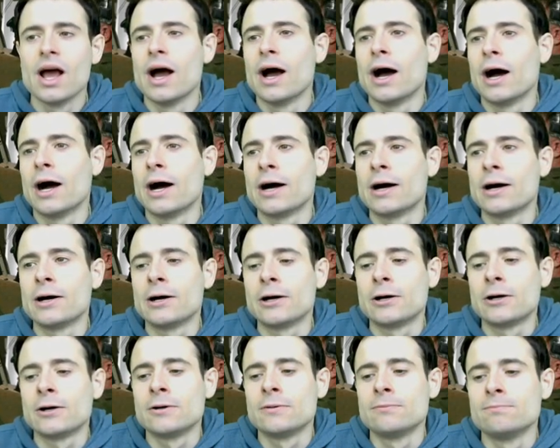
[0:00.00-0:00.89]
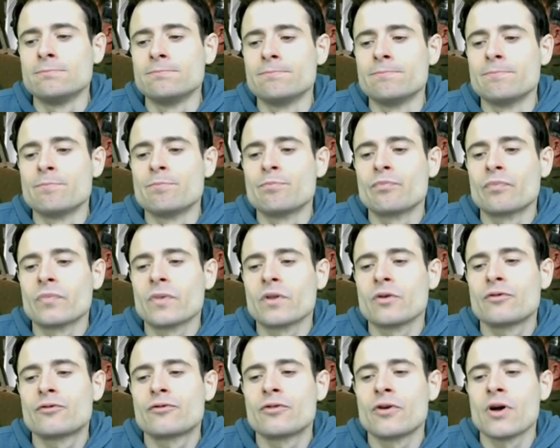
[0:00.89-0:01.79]
um,
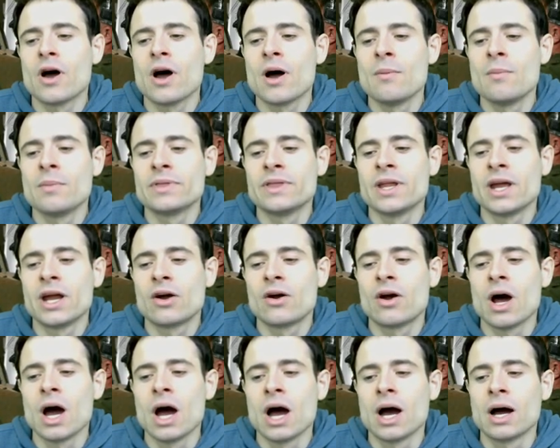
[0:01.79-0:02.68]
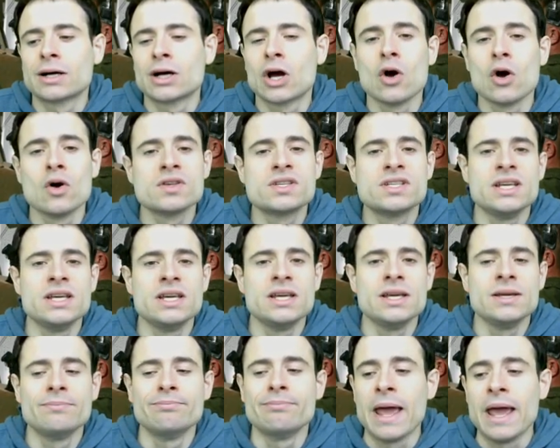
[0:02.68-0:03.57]
from their uh,
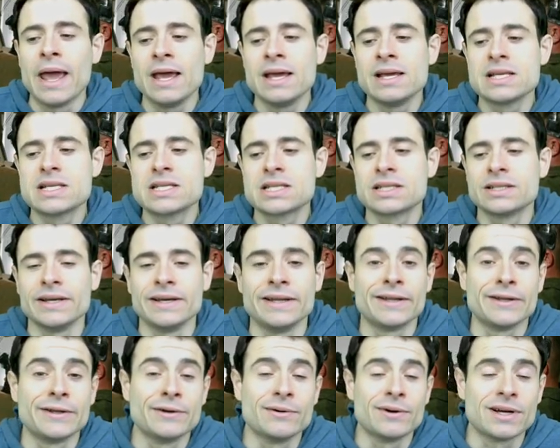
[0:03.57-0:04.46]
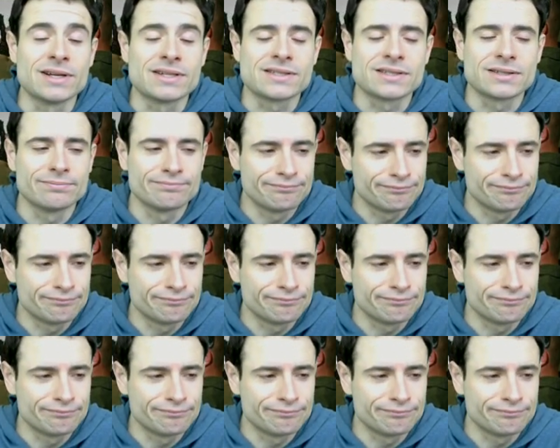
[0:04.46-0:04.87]
cozy base in the US